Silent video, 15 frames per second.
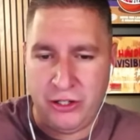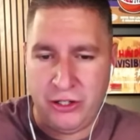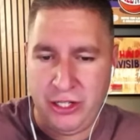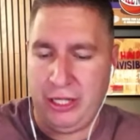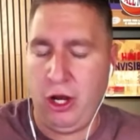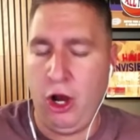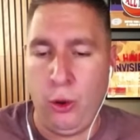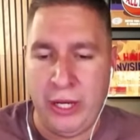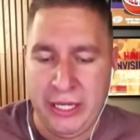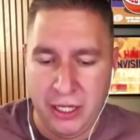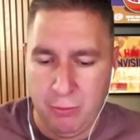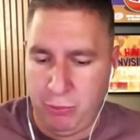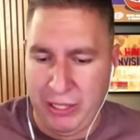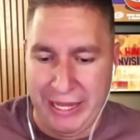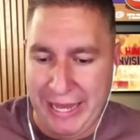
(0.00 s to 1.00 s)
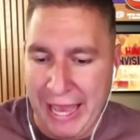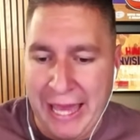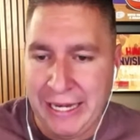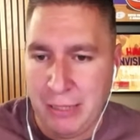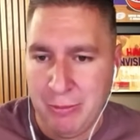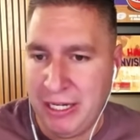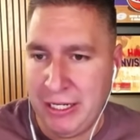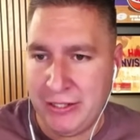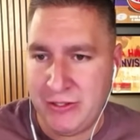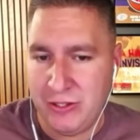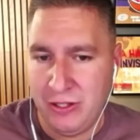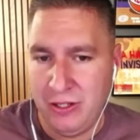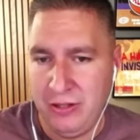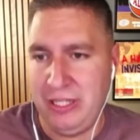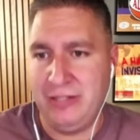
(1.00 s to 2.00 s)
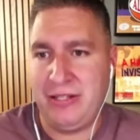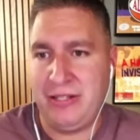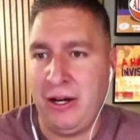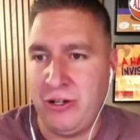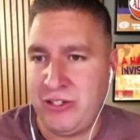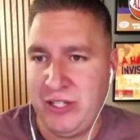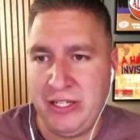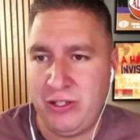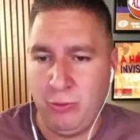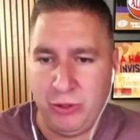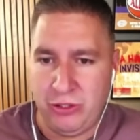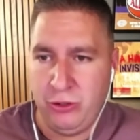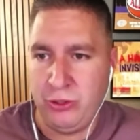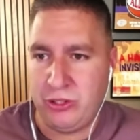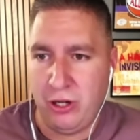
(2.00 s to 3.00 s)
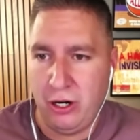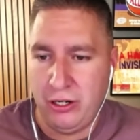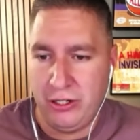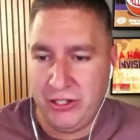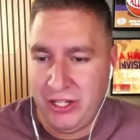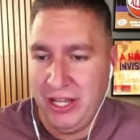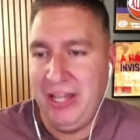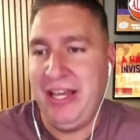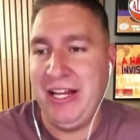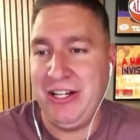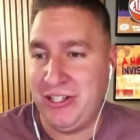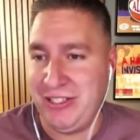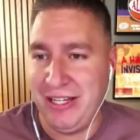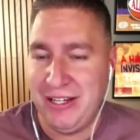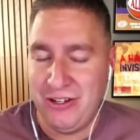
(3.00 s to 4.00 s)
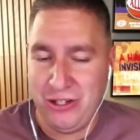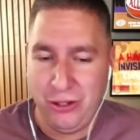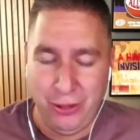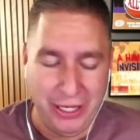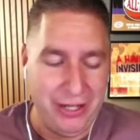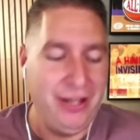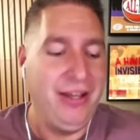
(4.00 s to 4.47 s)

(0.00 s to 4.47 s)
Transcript: You're like, oh, he didn't play any minutes the entire season with 2 starters. He just didn't do it.